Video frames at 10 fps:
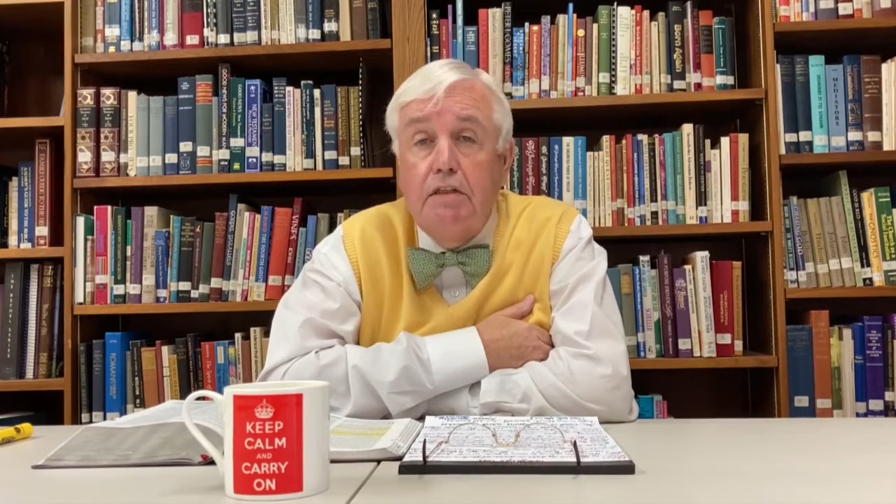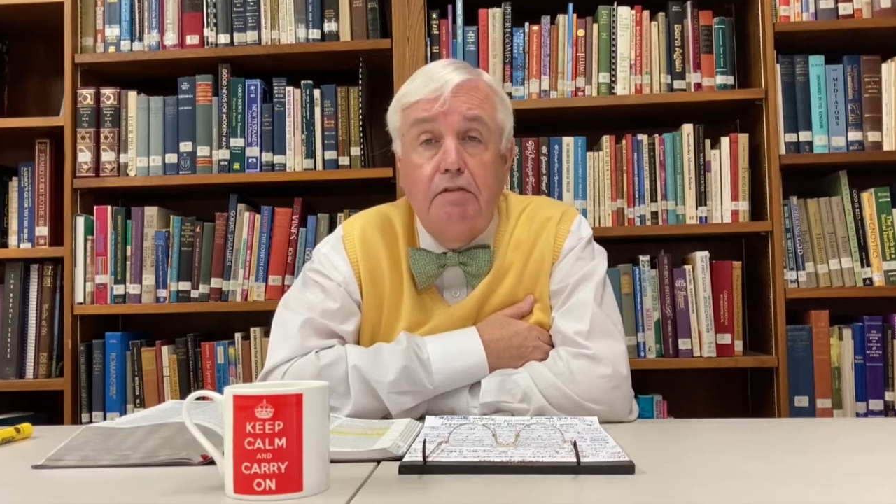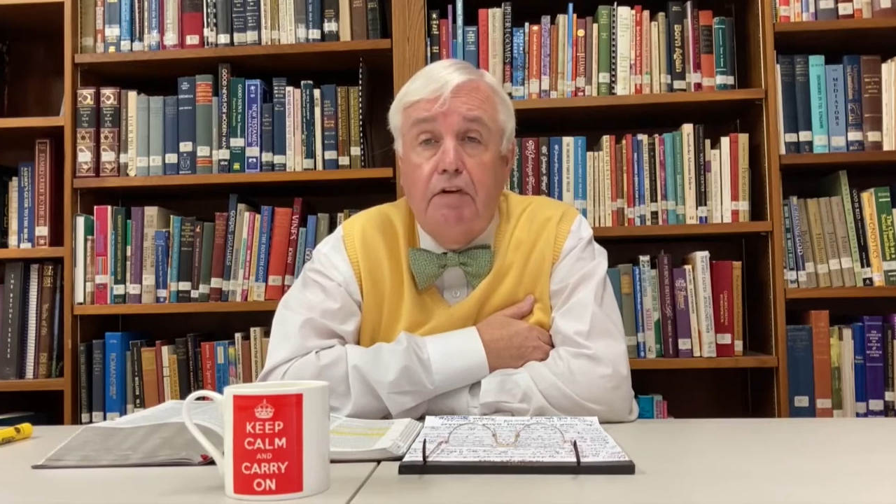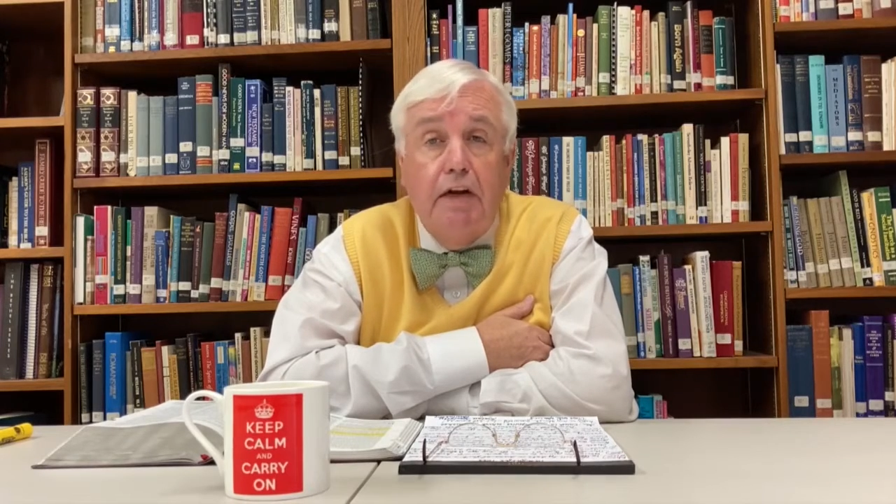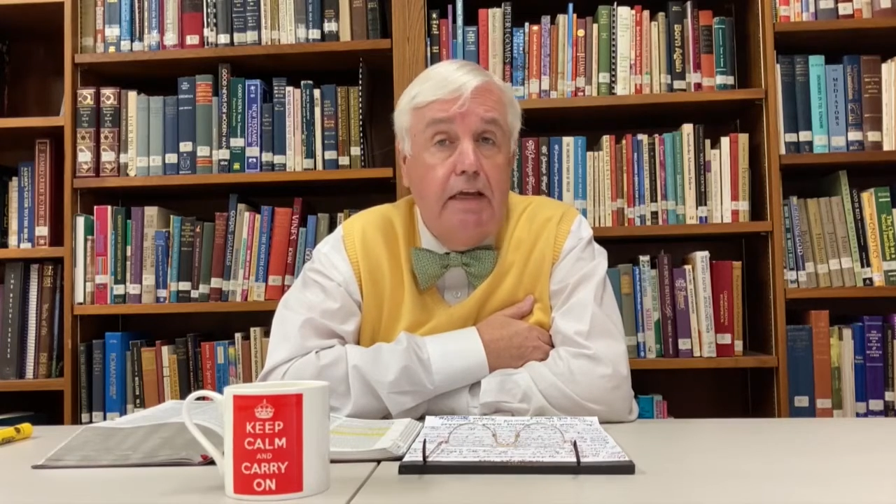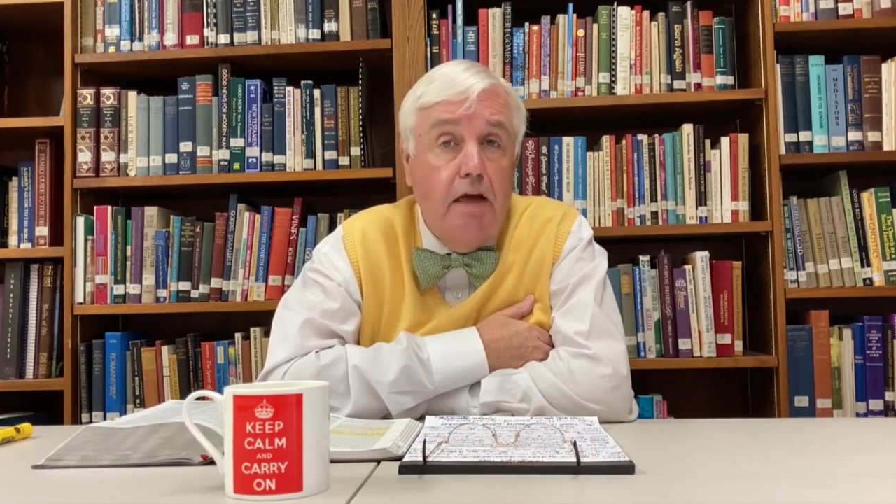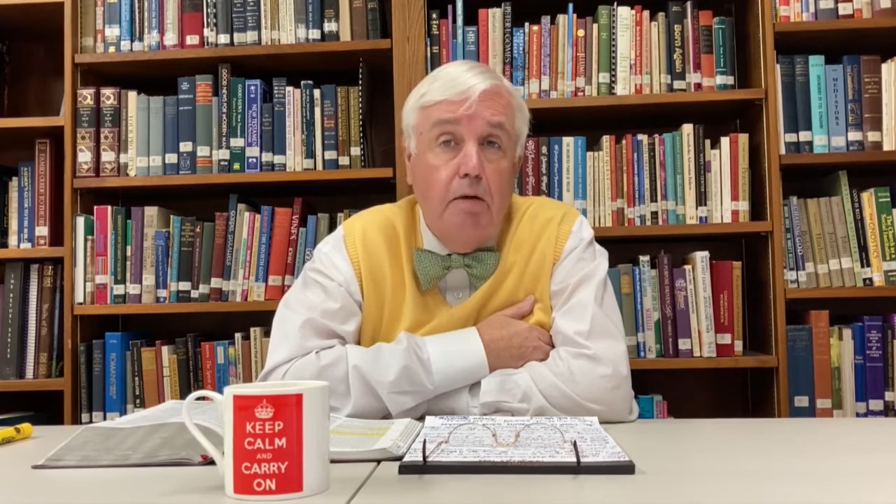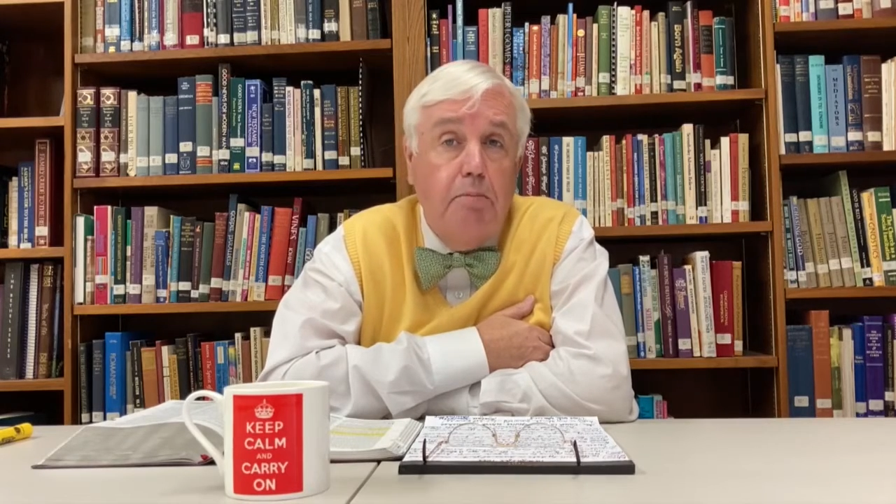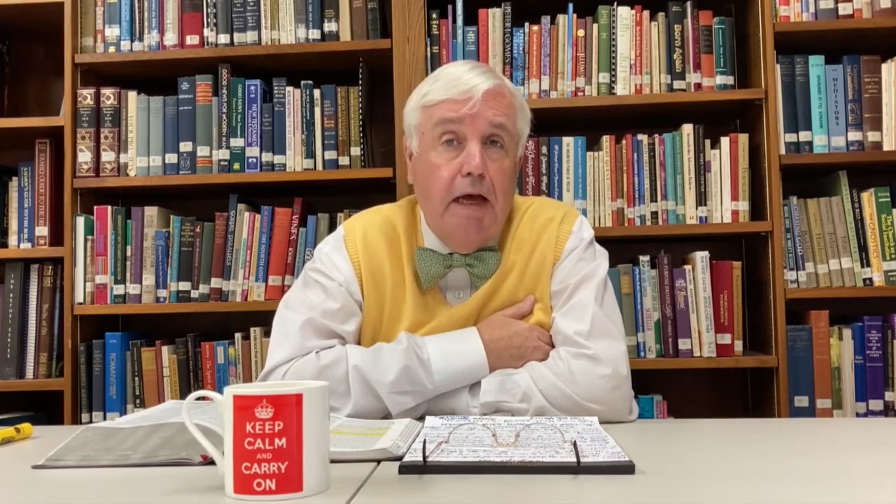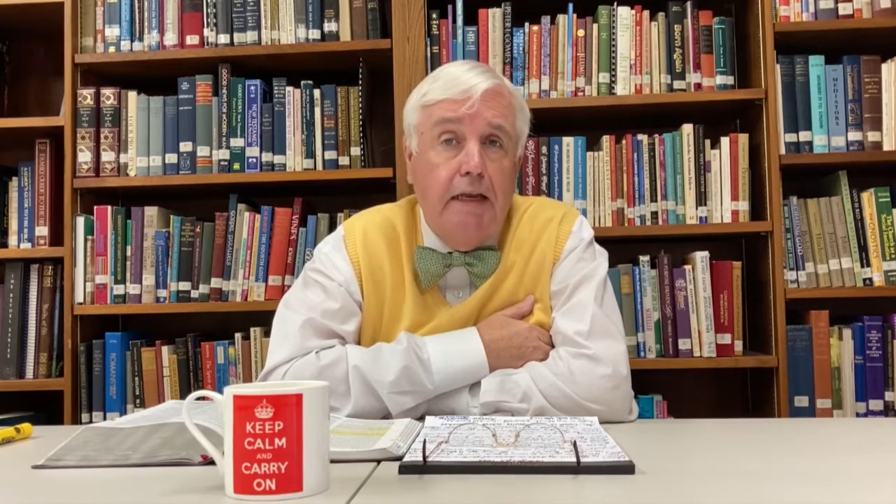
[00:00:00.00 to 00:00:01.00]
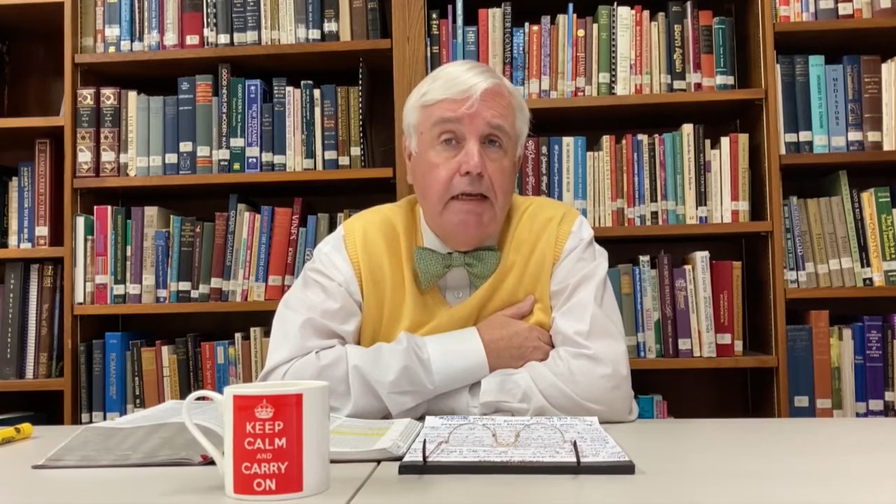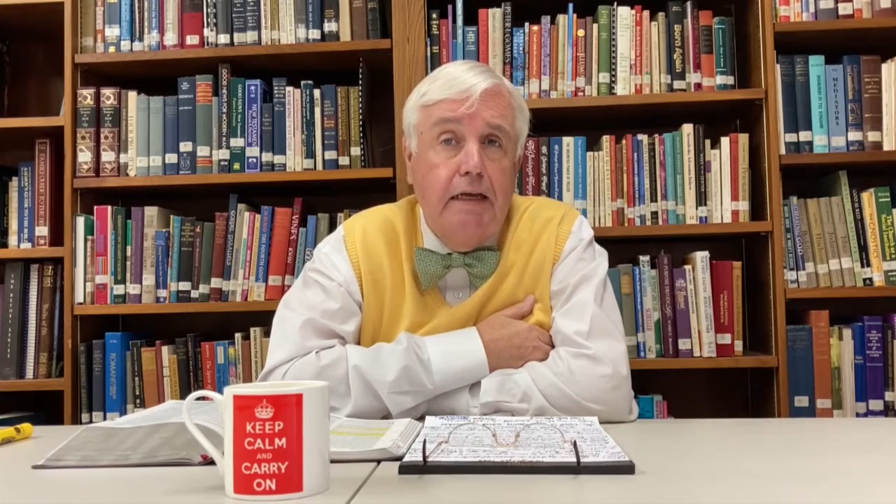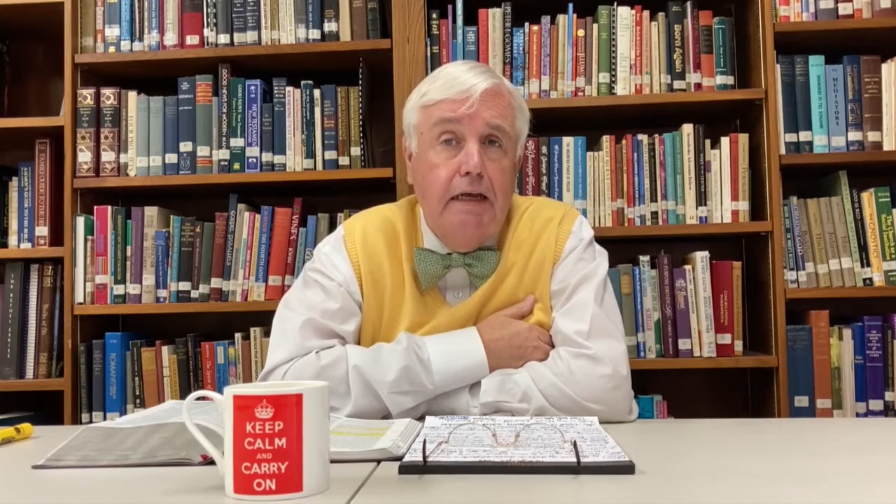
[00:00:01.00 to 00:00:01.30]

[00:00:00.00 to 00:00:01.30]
as a very young man.